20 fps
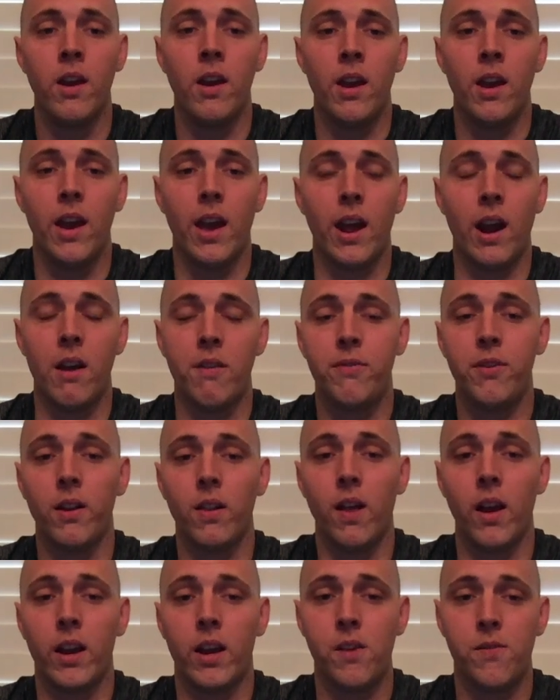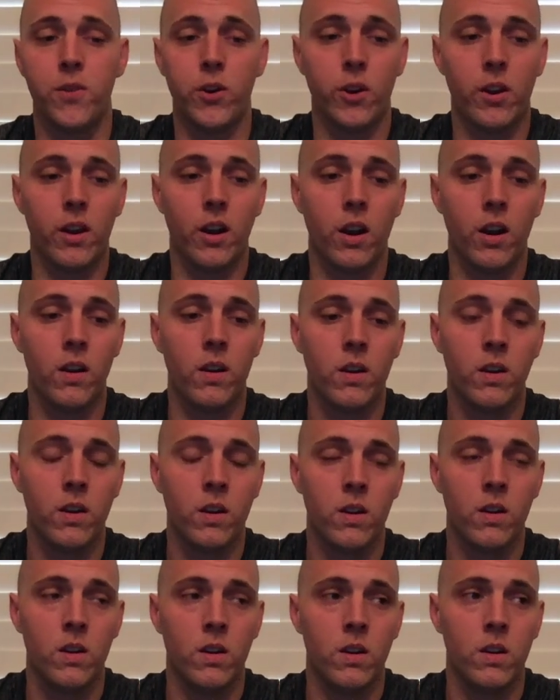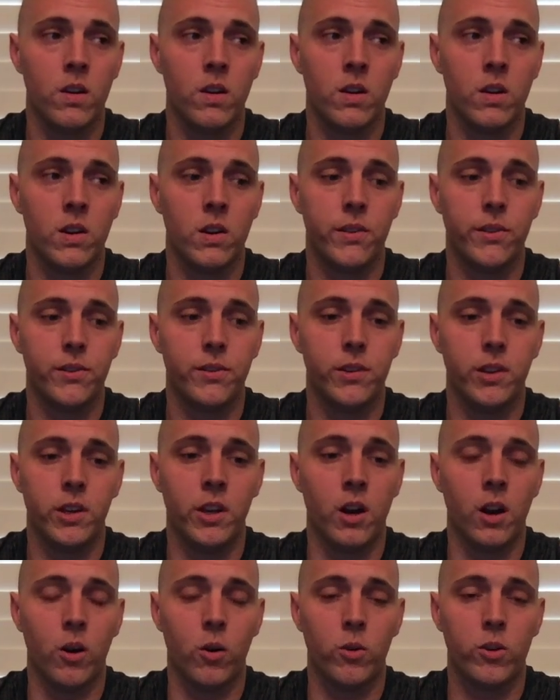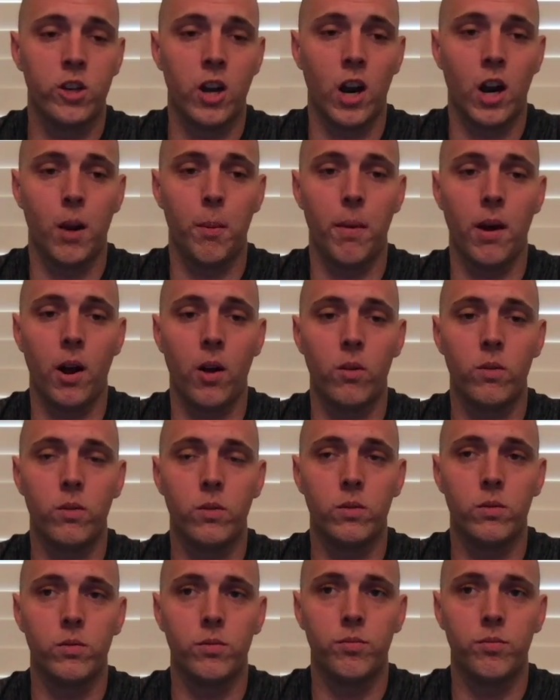And I feel like if you're gonna, you know, talk about